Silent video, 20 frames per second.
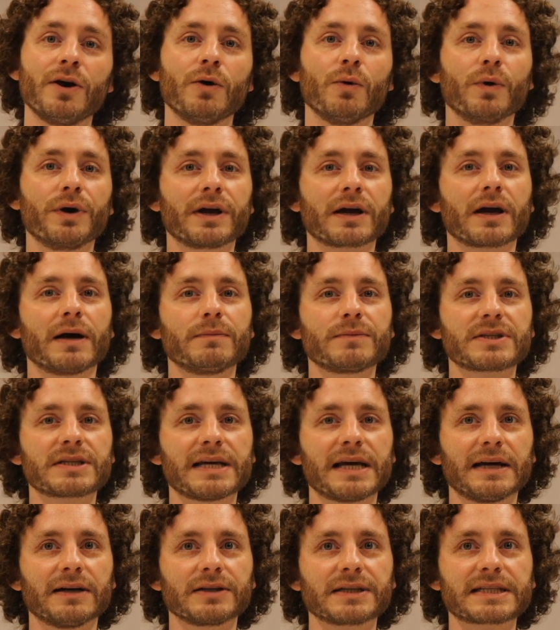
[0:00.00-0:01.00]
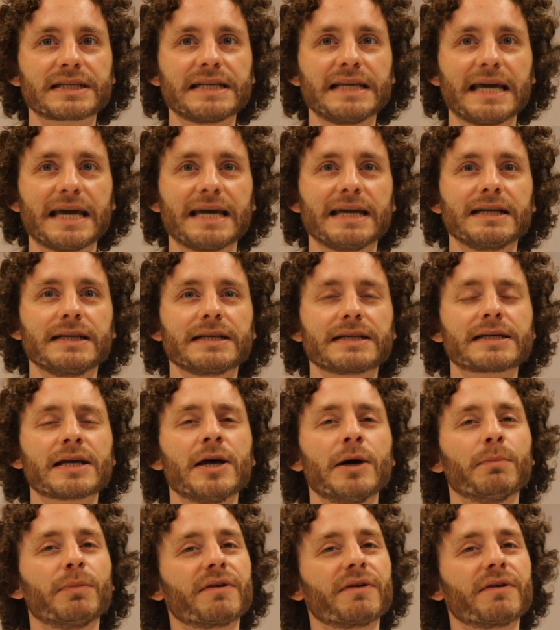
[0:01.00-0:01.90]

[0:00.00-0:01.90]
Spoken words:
when it comes to LCAs,